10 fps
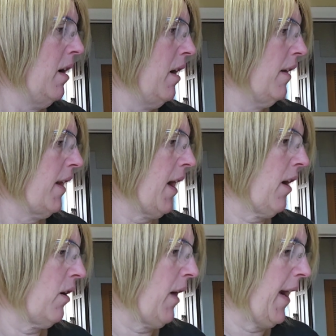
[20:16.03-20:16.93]

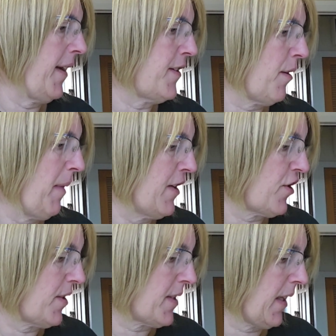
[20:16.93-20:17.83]
Now a
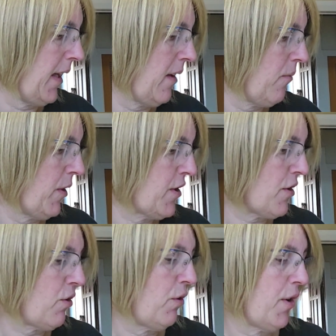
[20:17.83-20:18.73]
dimensions kit which is
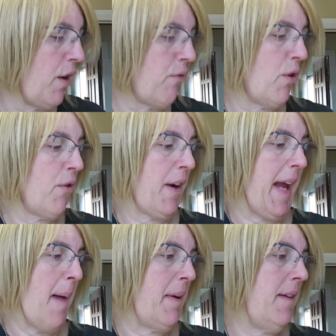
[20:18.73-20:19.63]
called Aurora
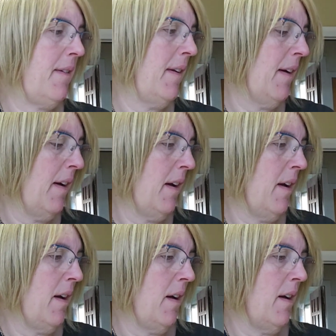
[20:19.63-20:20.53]
Cabin.
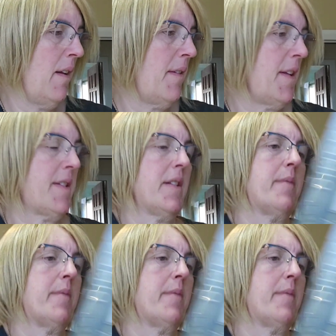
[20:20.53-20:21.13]
This is